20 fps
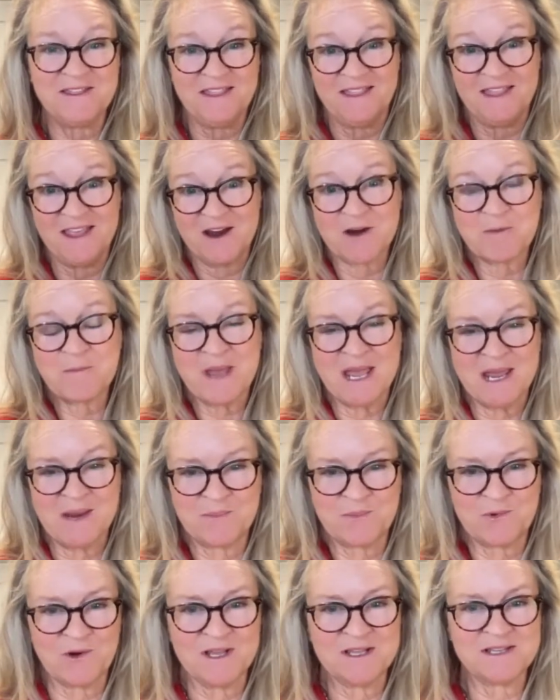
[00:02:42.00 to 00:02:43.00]
their
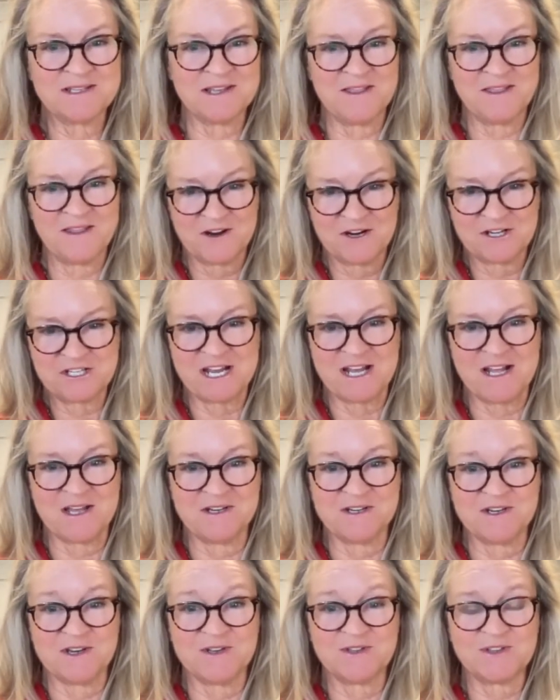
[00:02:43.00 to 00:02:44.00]
pain points, in their
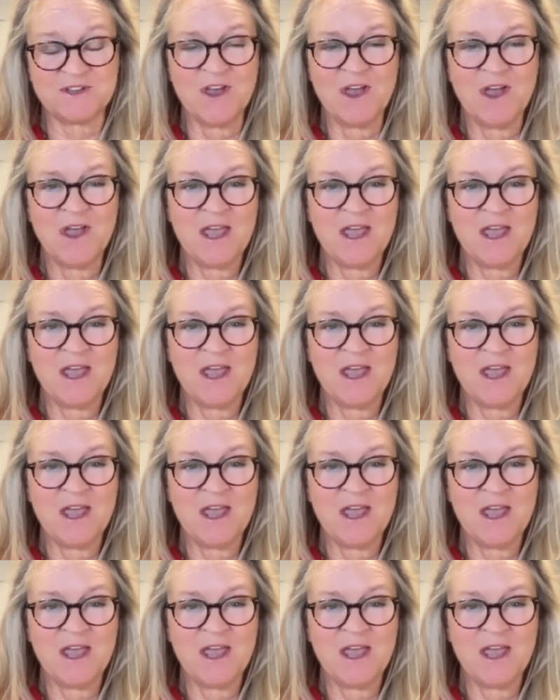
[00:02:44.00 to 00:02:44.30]
challenges,